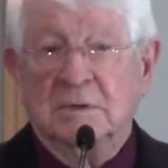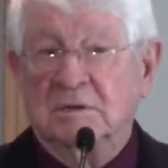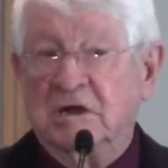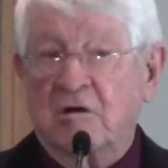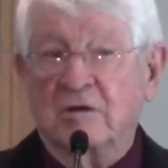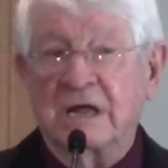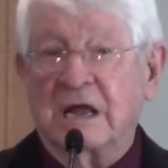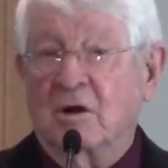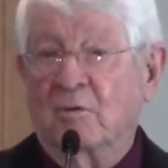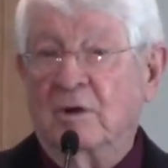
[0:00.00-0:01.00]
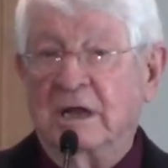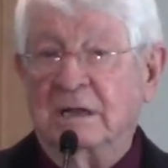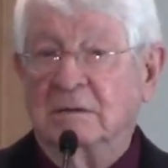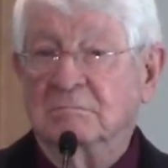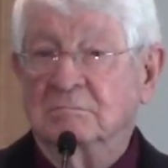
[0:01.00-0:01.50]
carrying only
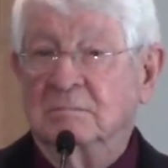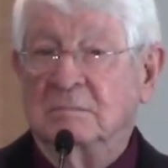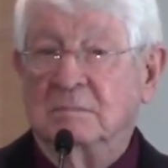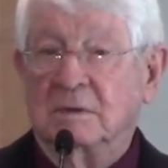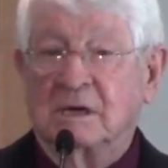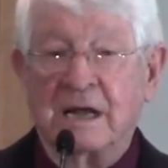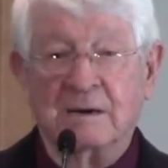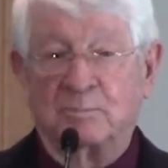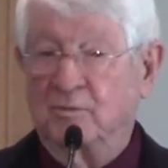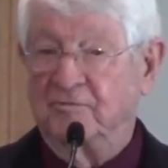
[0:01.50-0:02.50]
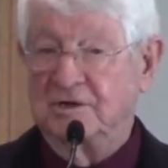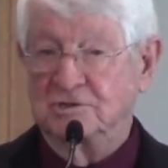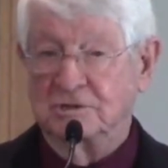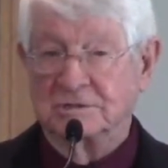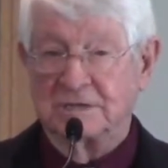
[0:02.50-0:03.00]
the kind of
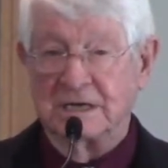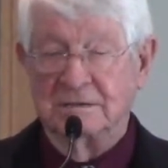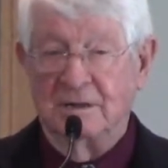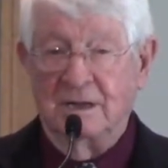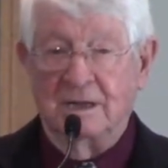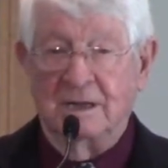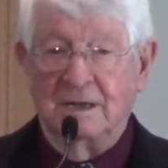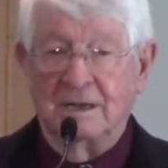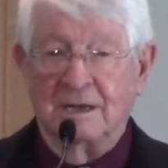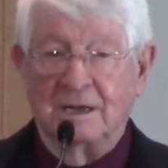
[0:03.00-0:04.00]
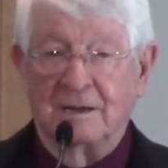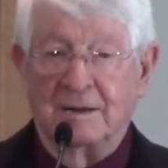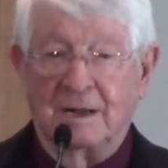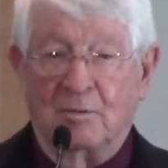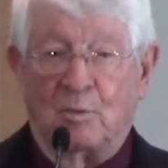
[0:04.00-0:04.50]
provisions that
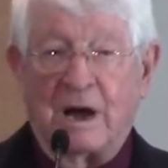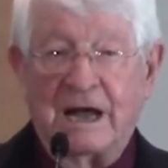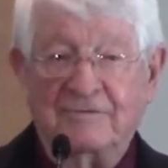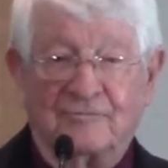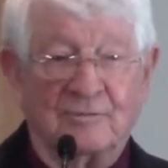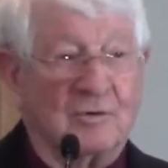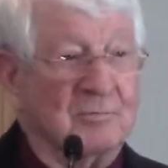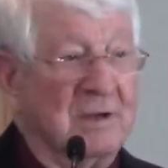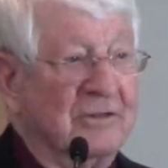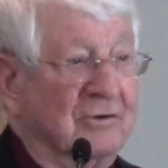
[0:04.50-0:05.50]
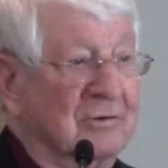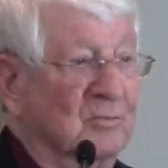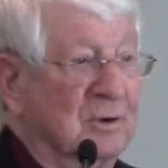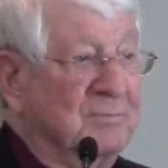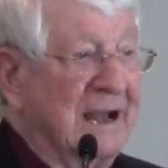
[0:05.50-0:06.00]
a wife or mother
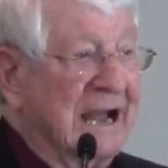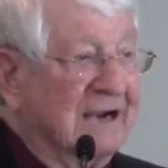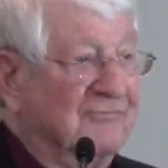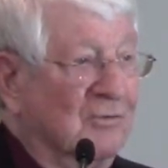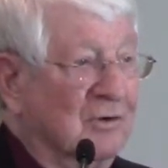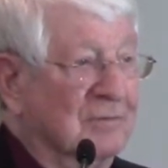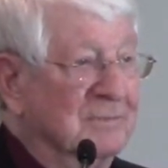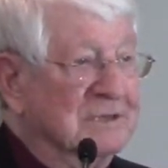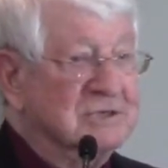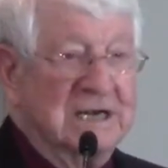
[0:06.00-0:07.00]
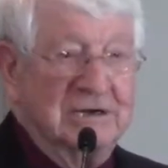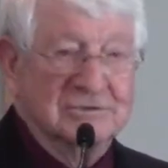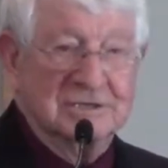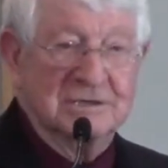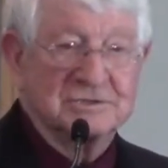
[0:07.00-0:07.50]
would pack for them and say,
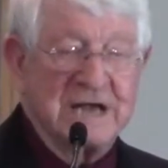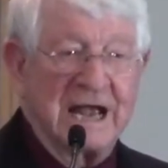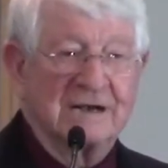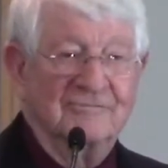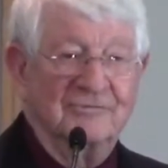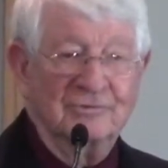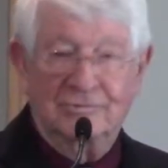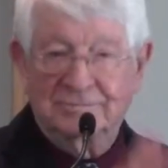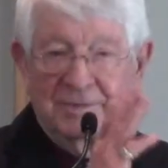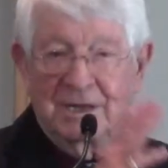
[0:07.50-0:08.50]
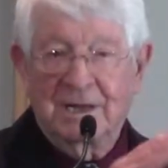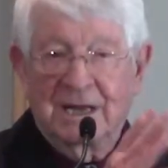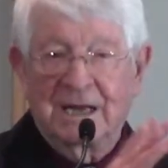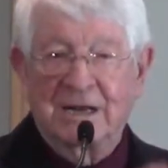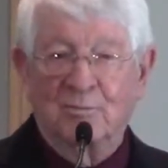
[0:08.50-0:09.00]
here's a little sack of food,
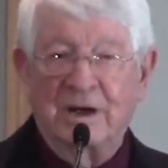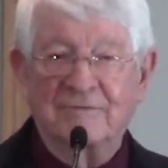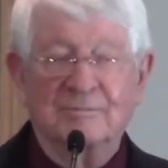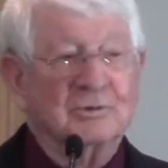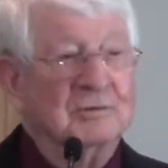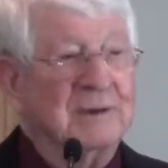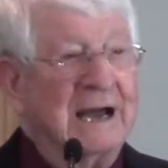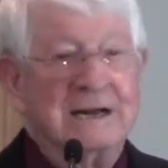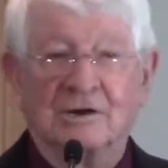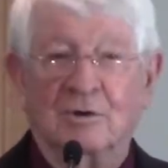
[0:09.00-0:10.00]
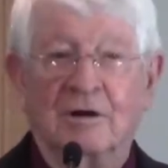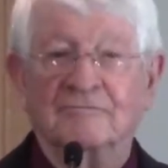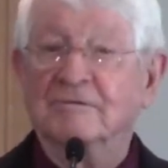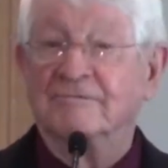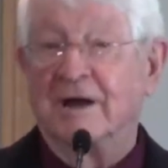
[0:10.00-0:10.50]
and they wave them goodbye to go
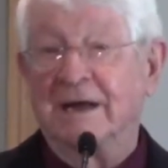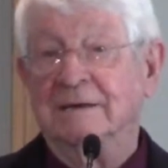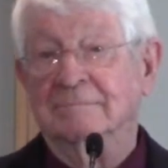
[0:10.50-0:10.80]
off and fight.